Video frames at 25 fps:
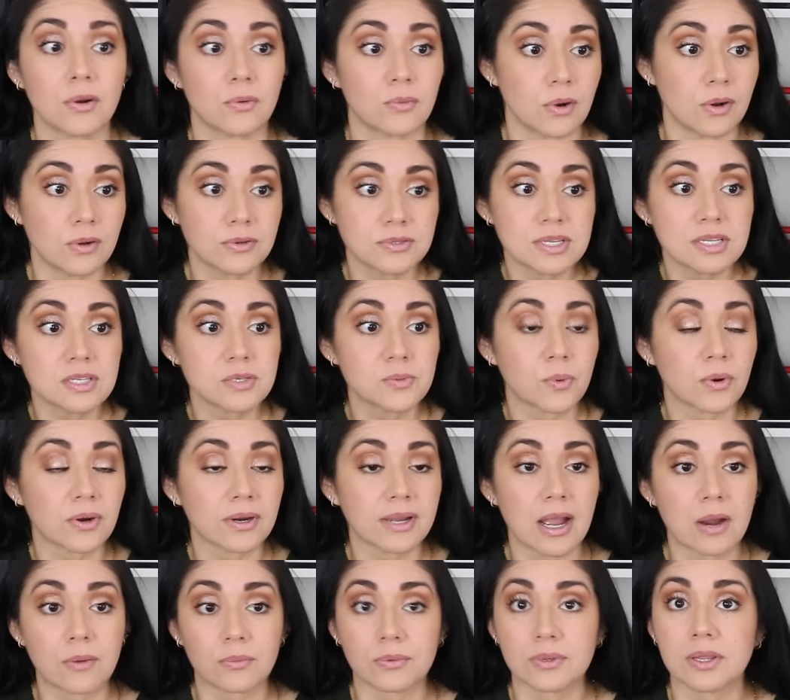Roses
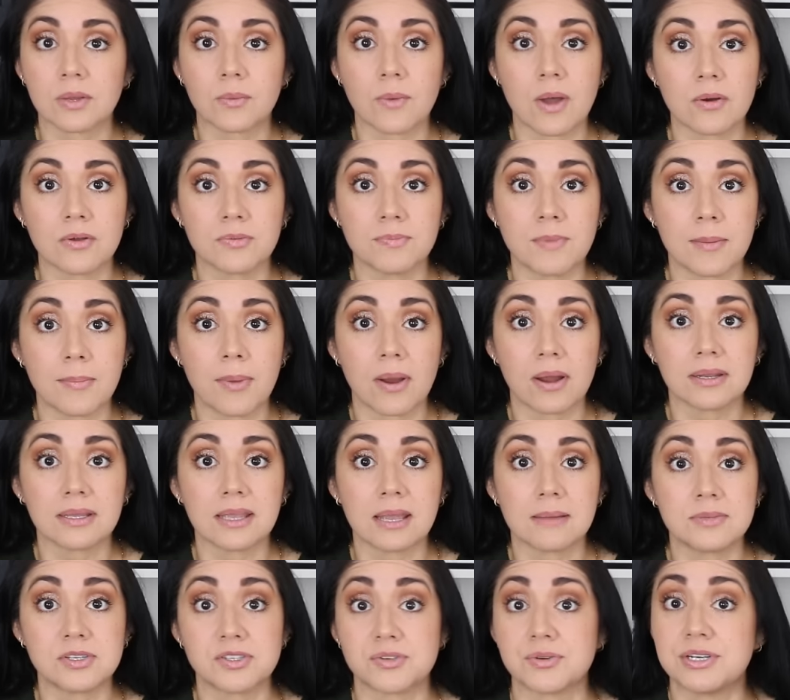work out really well with my body
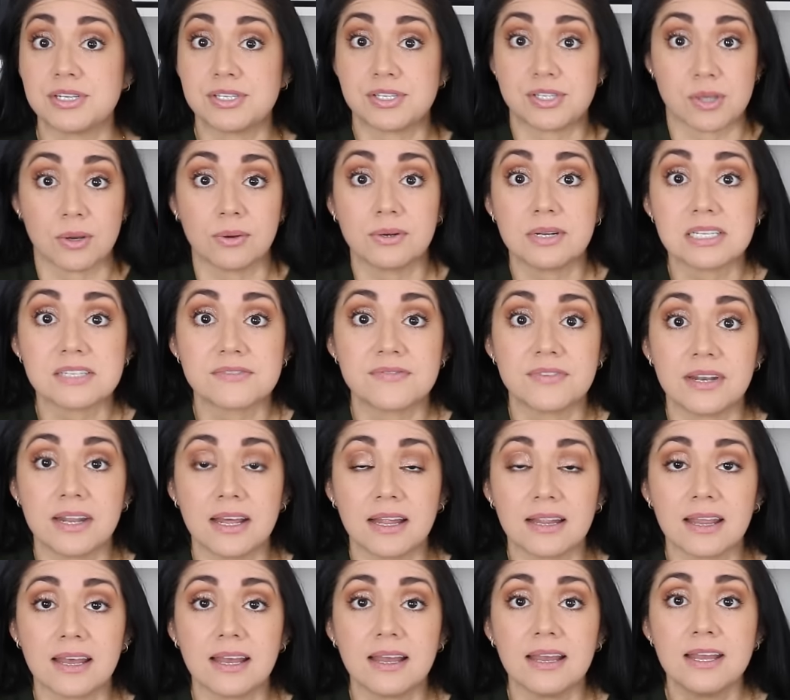chemistry. So does
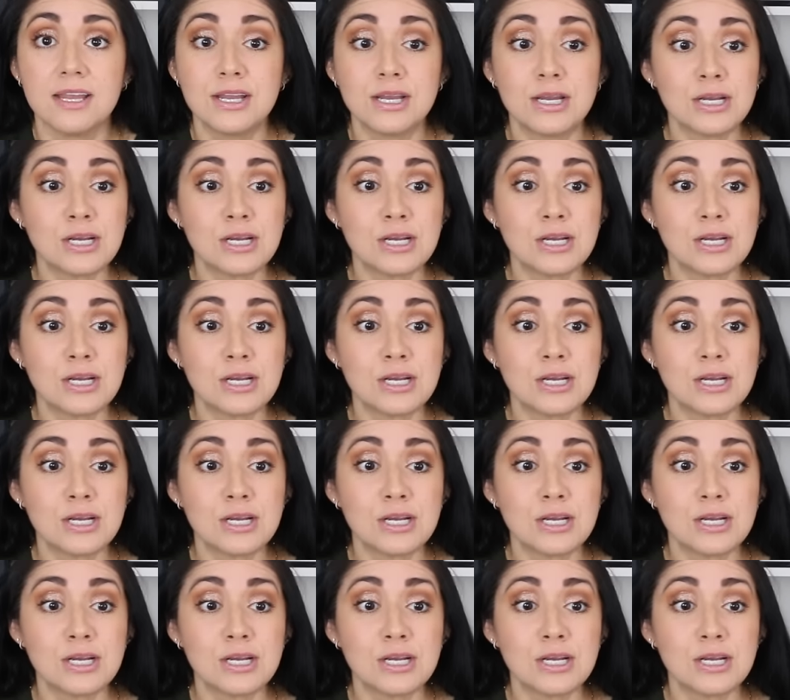vanilla.